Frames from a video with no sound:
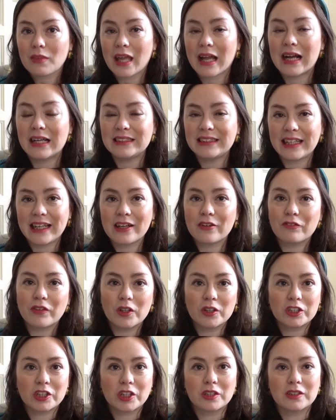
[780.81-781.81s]
I take
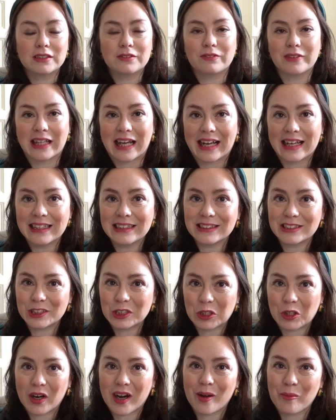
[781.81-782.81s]
photos for their
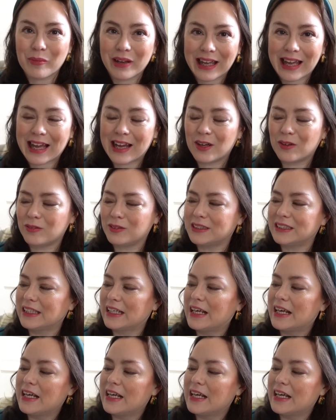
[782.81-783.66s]
Instagram account.